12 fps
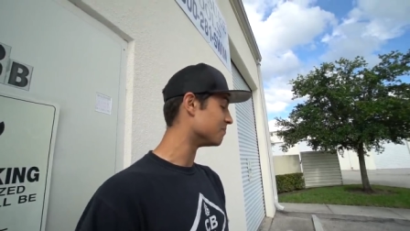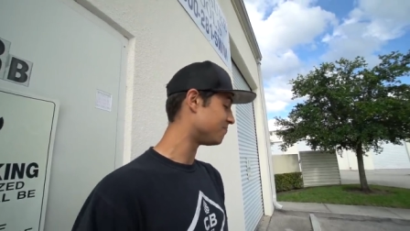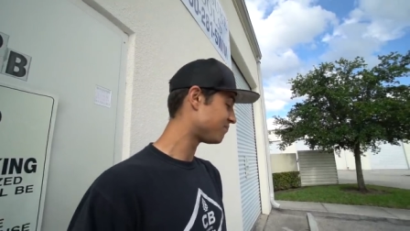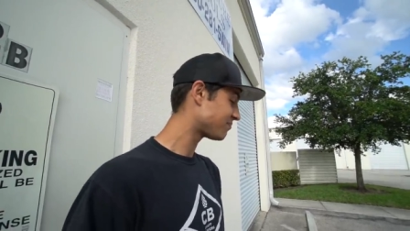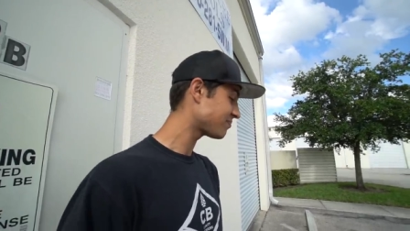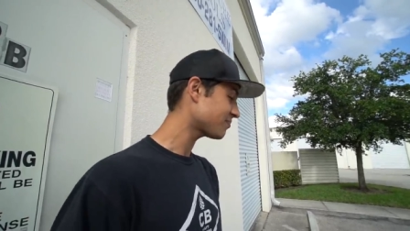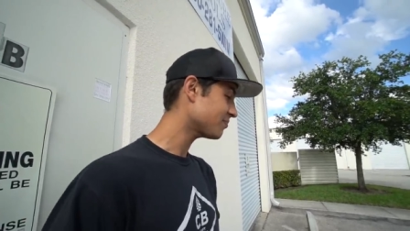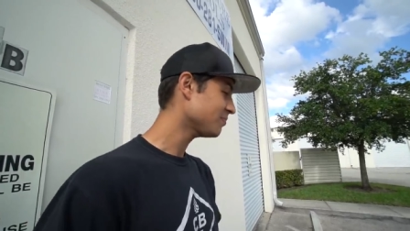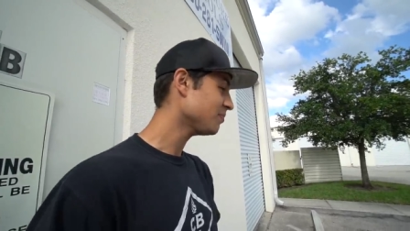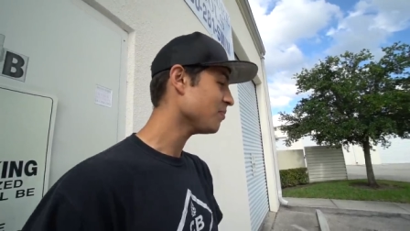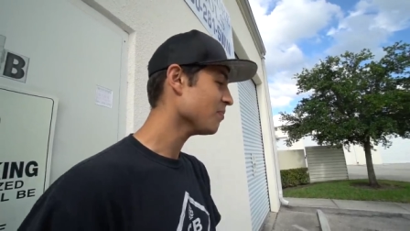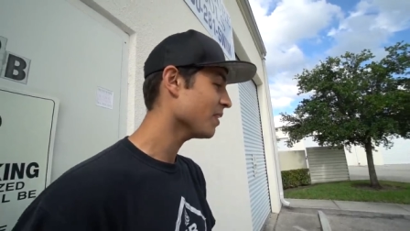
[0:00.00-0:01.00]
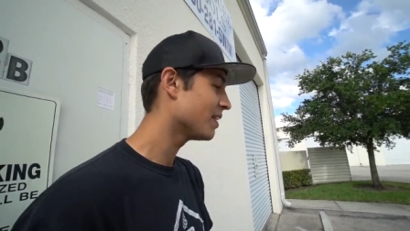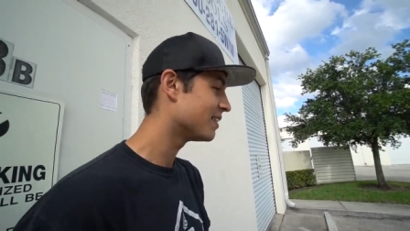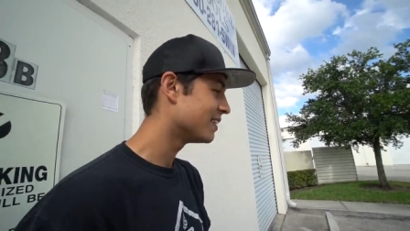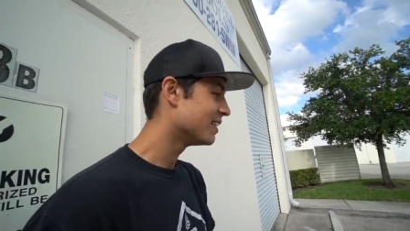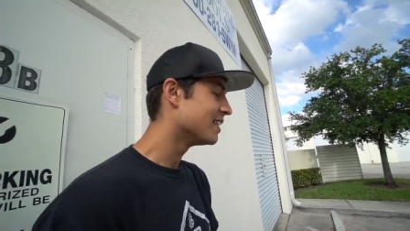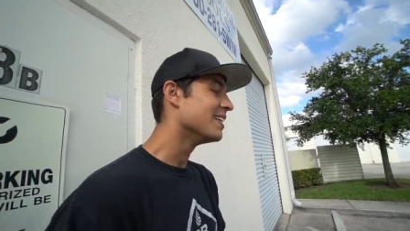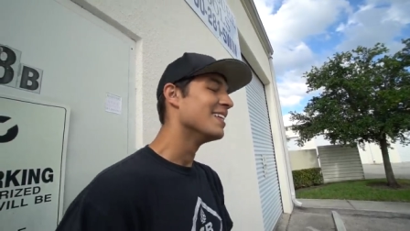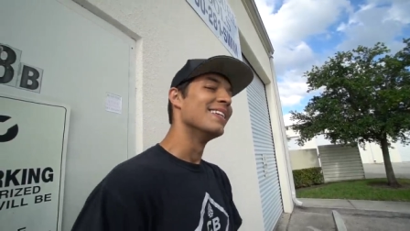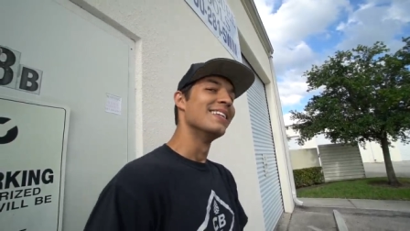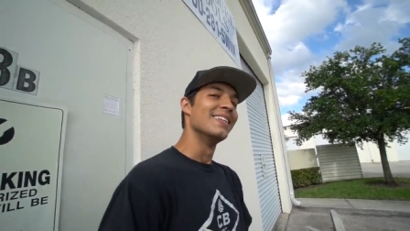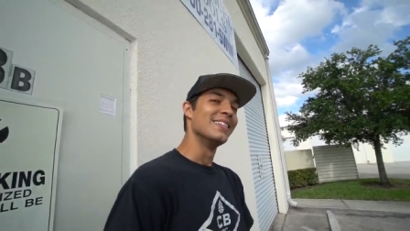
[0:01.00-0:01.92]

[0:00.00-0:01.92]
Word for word: What about the ride home? How was that?